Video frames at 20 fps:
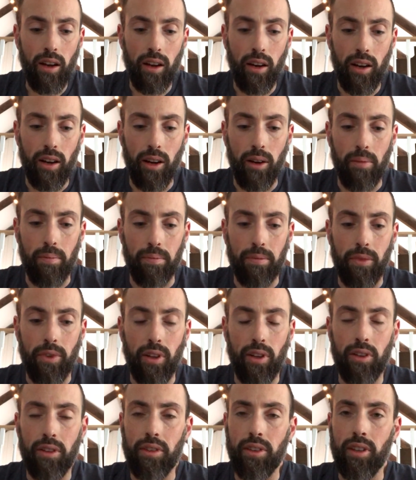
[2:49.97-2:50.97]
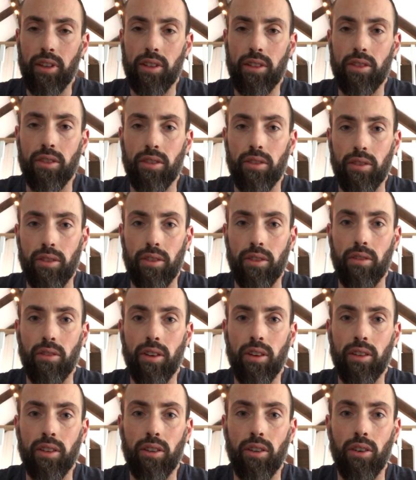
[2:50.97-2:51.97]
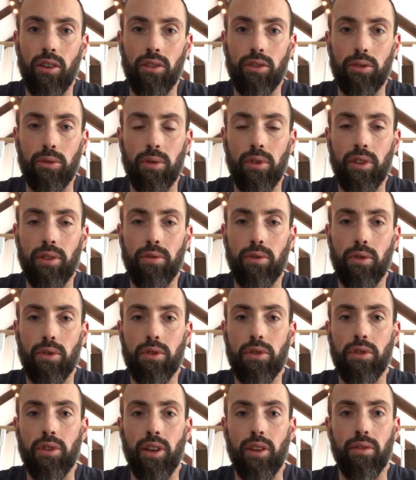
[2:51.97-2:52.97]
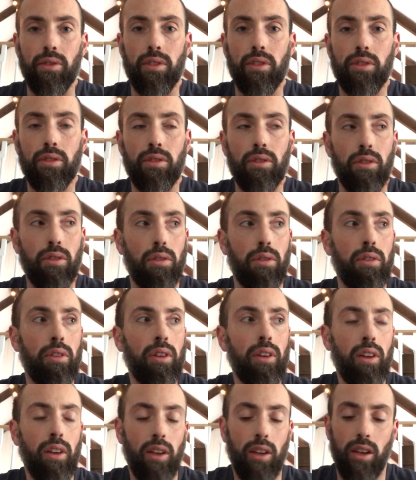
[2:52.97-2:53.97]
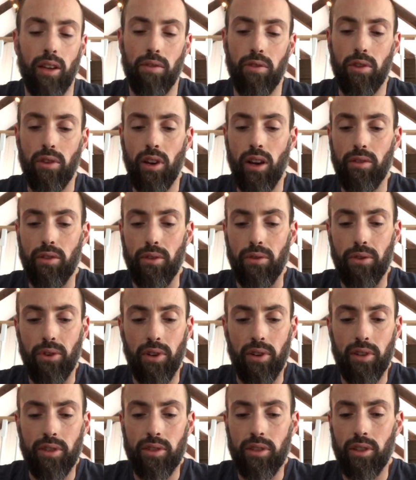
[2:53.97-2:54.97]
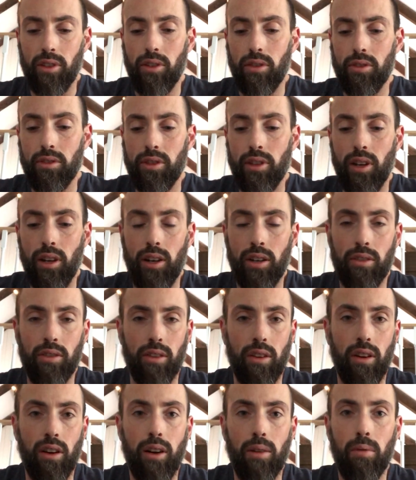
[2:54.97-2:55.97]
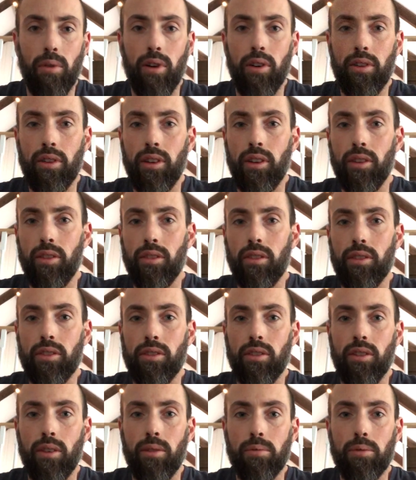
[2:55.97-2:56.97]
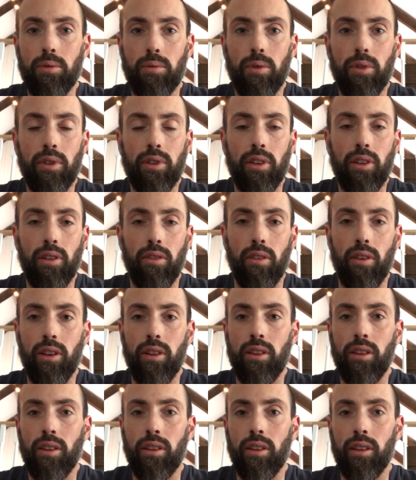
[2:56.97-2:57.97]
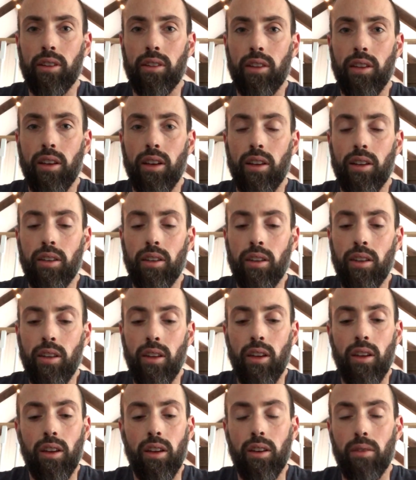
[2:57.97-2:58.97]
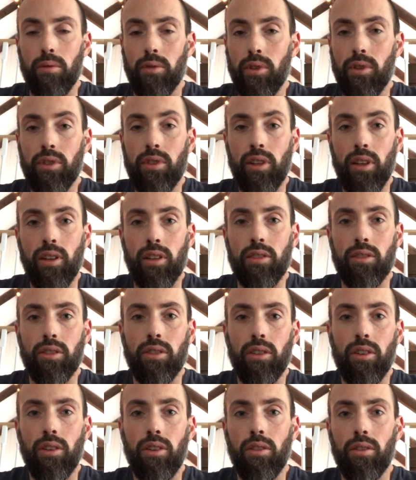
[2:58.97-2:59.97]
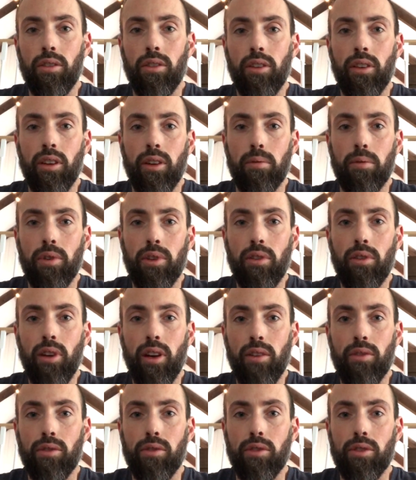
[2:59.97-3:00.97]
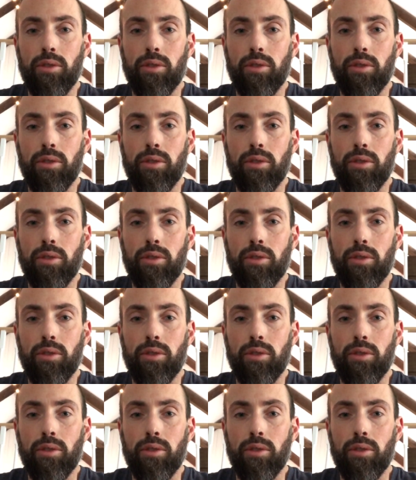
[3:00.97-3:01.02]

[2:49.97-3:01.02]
The other thing is you're on call 24/7. So if you have a furnace that goes out or a hot water heater that stops working or anything like that, when your tenants call, you have a